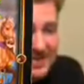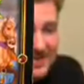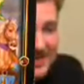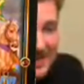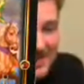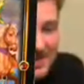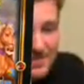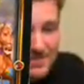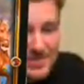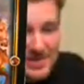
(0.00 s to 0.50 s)
is
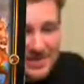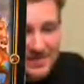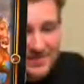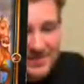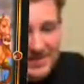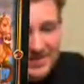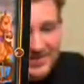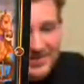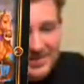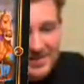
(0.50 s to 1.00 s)
like a big
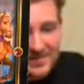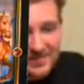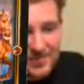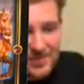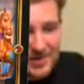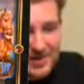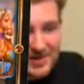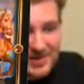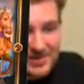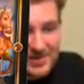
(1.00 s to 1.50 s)
victory
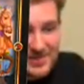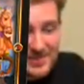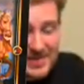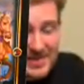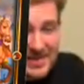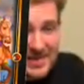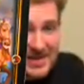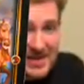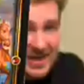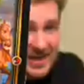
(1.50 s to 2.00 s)
for you
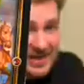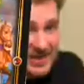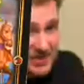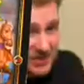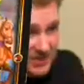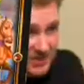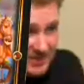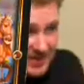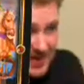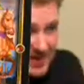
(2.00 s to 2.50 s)
in
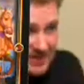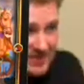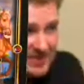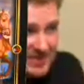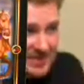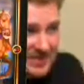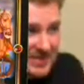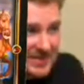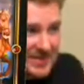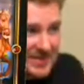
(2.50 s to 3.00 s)
your life.
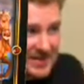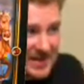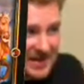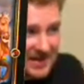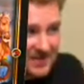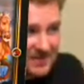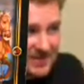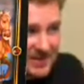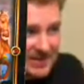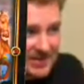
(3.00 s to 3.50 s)
This is a
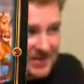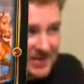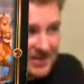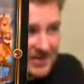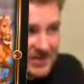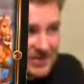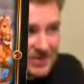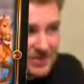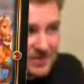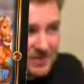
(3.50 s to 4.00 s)
second victory in the
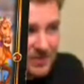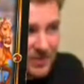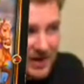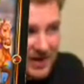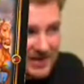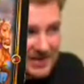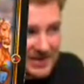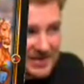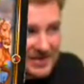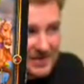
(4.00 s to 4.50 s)
suit of
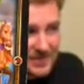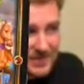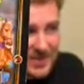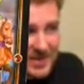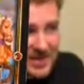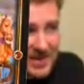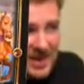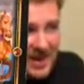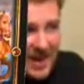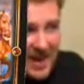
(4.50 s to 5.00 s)
Wands.
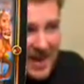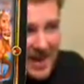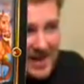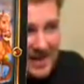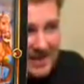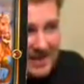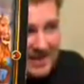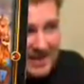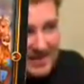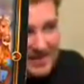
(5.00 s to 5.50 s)

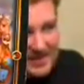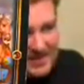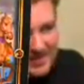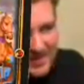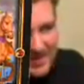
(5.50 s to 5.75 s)
And this can